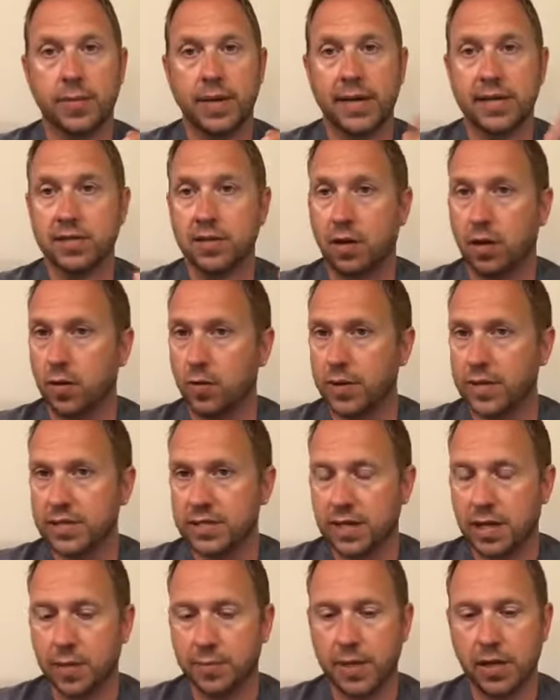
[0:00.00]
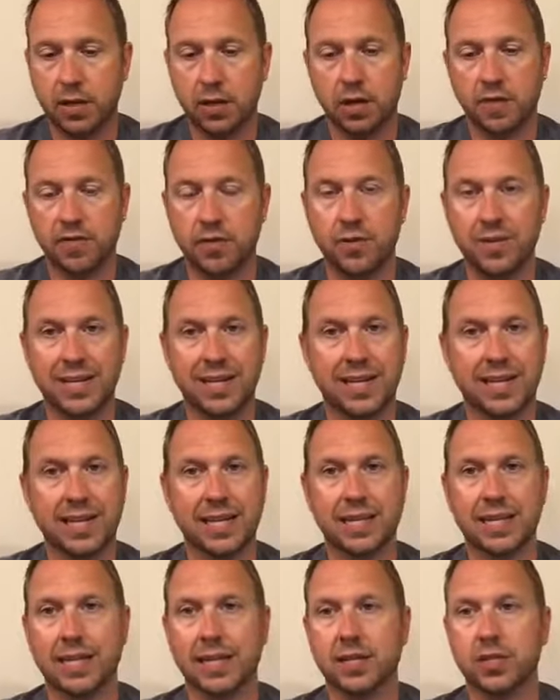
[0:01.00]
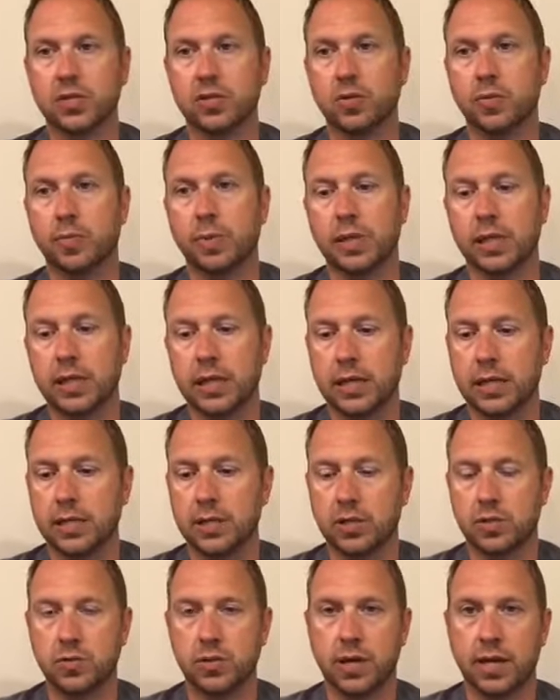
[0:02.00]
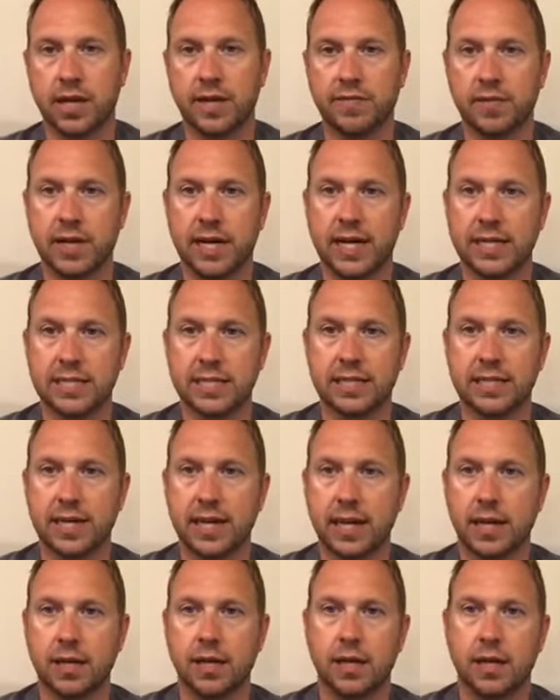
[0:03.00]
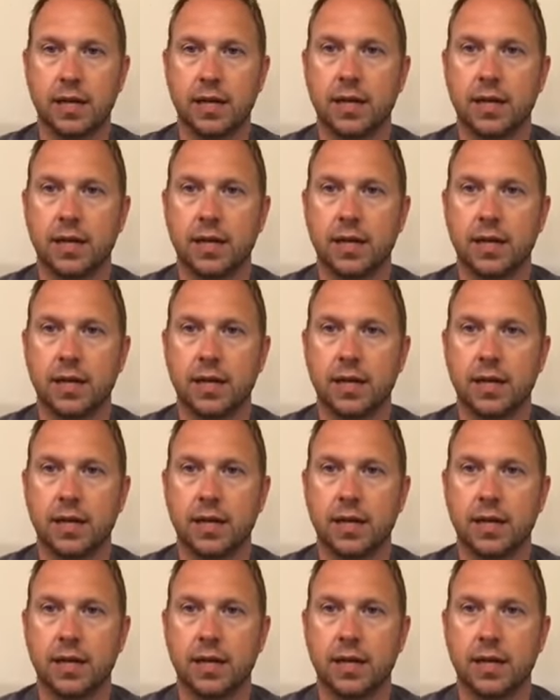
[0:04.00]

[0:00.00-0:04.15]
As always, I'm here if you need anything, so please do not ever hesitate.